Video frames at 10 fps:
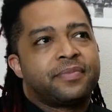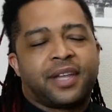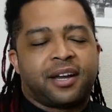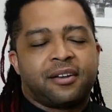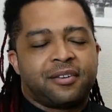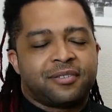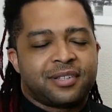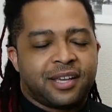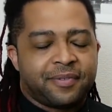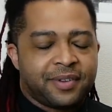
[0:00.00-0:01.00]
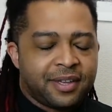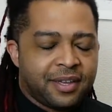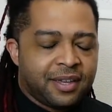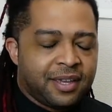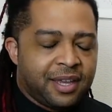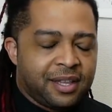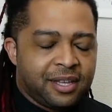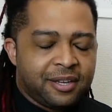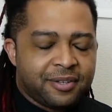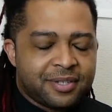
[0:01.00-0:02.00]
not Audio Slave,
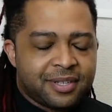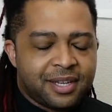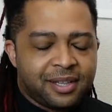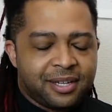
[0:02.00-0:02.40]
Helios,